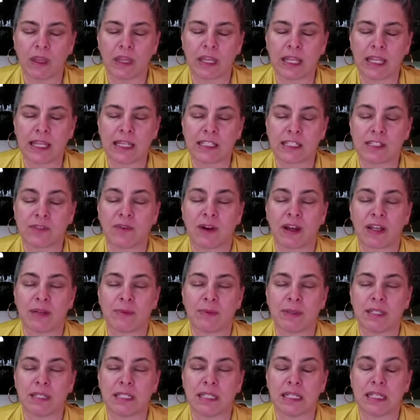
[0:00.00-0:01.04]
his
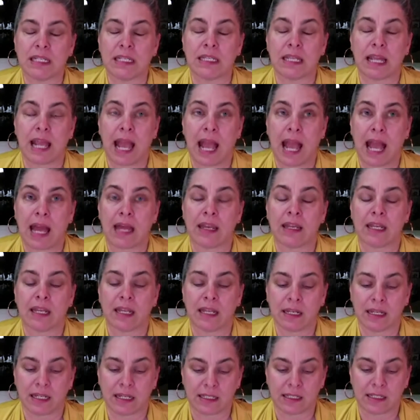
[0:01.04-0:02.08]
vitamin D had
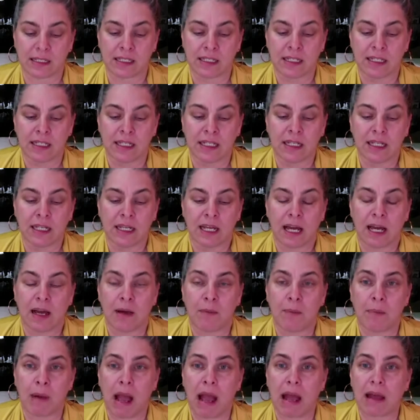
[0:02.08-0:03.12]
in it
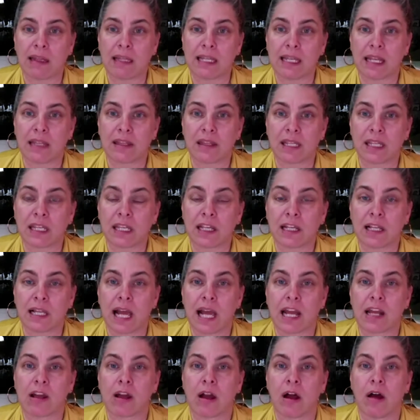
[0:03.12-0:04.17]
polyethylene
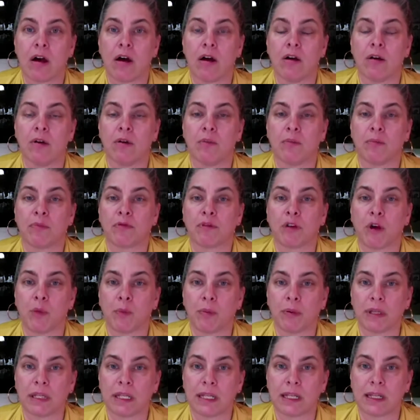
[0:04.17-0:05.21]
glycol,
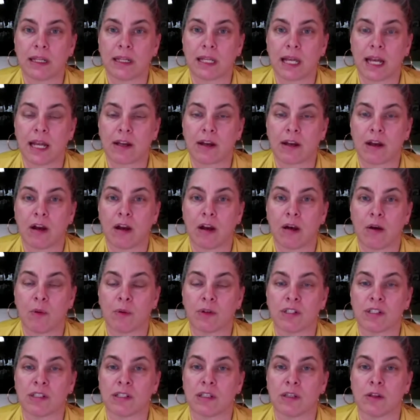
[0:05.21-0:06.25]
propylene glycol,
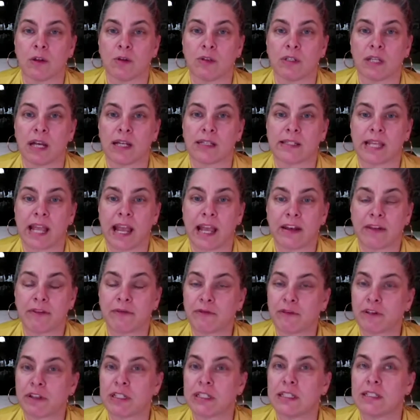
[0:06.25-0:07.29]
which is in low tox
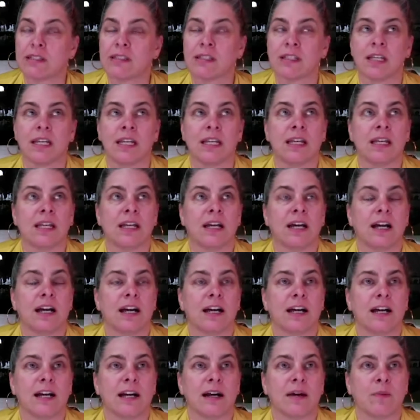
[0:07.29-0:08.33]
antifreeze.
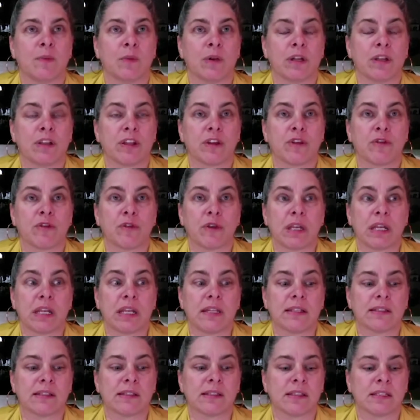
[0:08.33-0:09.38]
One of the
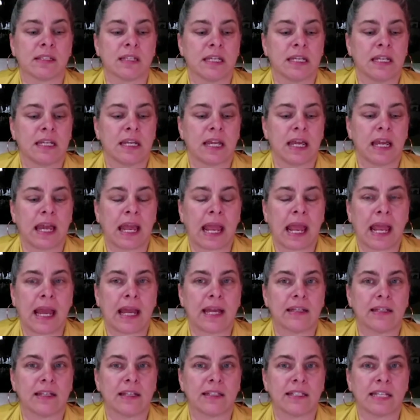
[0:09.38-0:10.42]
ingredients, it
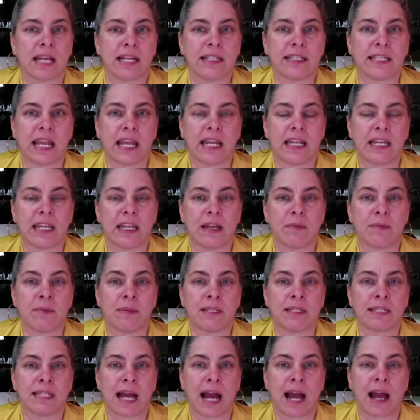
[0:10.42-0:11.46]
had titanium
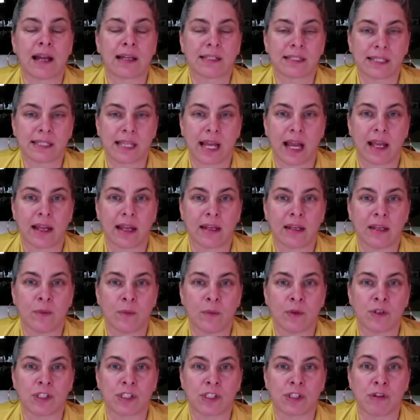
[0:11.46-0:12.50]
dioxide,
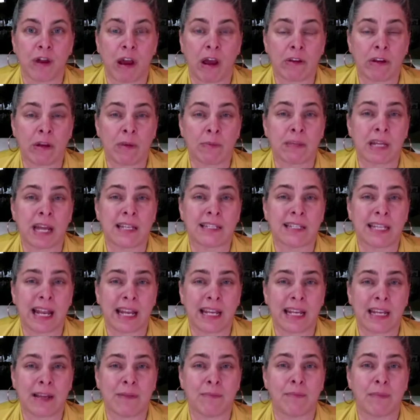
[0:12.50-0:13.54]
which is ground up
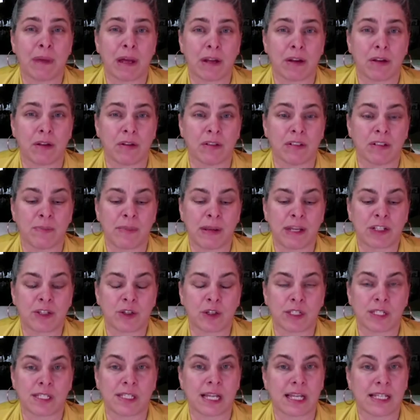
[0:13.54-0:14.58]
titanium metal to make sure
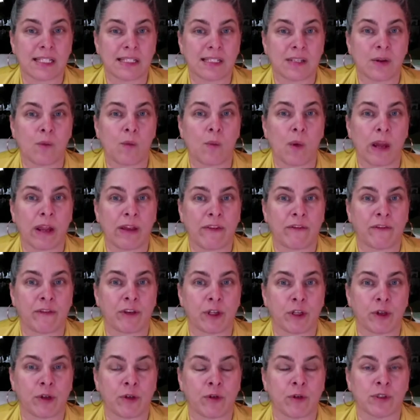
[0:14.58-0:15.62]
it's nice and white for
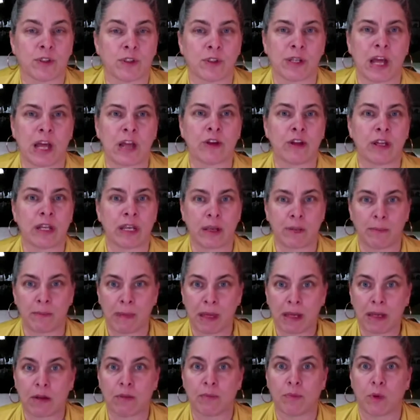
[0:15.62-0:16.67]
you. So now you're getting
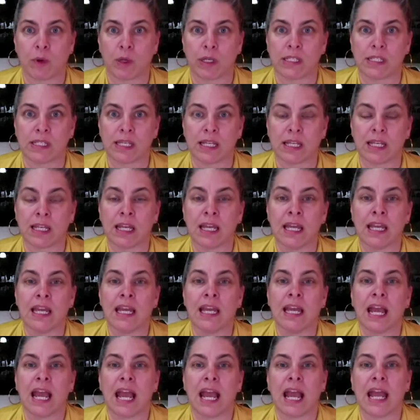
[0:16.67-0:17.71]
metal poisoning.
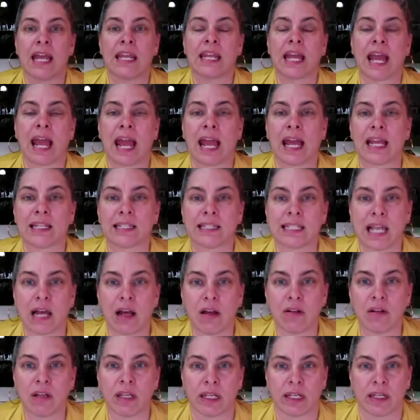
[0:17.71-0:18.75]
And it had
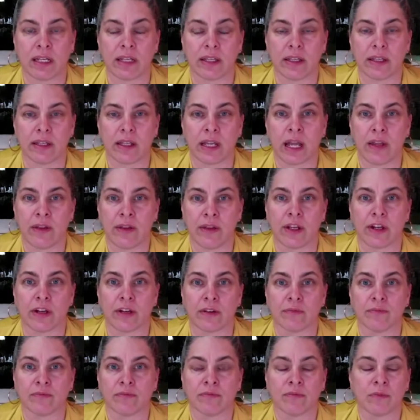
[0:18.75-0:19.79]
talc in
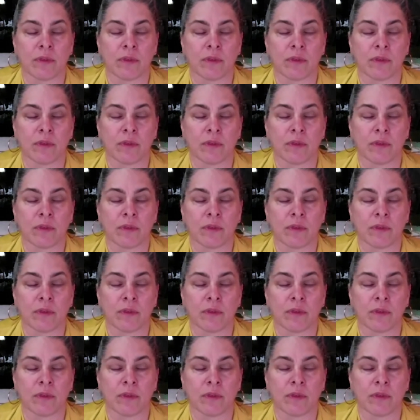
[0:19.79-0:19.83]
there.